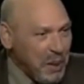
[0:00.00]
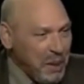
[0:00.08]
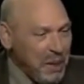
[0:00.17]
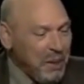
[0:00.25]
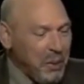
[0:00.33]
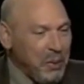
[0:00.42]
But
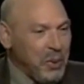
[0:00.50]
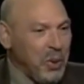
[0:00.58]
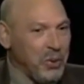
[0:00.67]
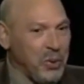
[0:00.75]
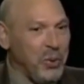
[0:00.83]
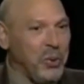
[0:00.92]
it was
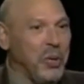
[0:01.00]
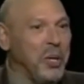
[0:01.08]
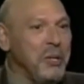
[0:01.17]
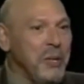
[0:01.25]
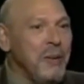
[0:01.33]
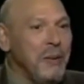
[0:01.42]

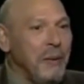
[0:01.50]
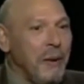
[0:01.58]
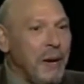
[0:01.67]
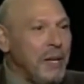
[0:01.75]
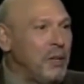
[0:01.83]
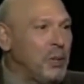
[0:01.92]
also,
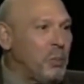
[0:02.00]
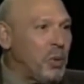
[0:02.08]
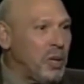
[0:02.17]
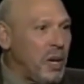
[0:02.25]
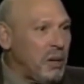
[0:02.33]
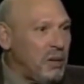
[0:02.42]
art is
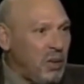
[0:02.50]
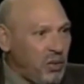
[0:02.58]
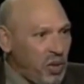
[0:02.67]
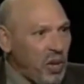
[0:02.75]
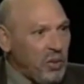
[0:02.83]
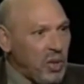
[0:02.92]
born out of
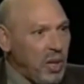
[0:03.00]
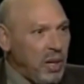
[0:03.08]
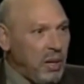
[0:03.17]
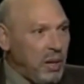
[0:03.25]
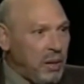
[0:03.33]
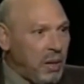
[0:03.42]

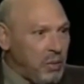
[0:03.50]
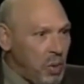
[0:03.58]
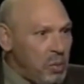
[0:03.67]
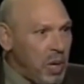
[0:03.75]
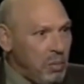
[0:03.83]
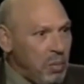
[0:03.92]
necessity, and
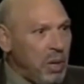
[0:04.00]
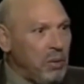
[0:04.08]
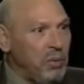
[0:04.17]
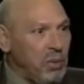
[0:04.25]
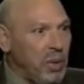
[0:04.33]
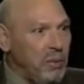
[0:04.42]
Romare
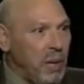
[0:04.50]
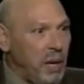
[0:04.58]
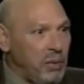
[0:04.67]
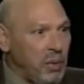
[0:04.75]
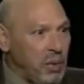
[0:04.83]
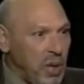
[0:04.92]
Bearden said
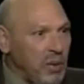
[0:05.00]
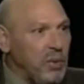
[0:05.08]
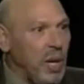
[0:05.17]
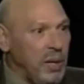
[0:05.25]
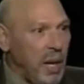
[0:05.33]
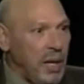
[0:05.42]
that. So
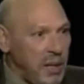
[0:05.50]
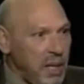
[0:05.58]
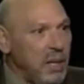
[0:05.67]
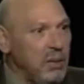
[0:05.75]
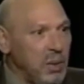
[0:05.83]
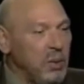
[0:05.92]
yes, I
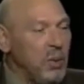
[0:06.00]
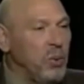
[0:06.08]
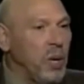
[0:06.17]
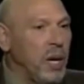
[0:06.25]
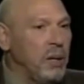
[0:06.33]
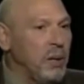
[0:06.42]
needed to
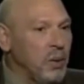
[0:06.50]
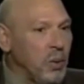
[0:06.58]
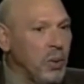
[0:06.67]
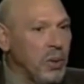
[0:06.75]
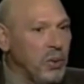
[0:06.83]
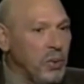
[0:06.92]
do that in
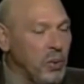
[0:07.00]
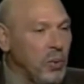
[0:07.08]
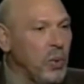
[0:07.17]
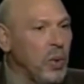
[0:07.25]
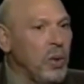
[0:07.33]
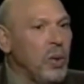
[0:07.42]
order
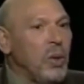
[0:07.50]
to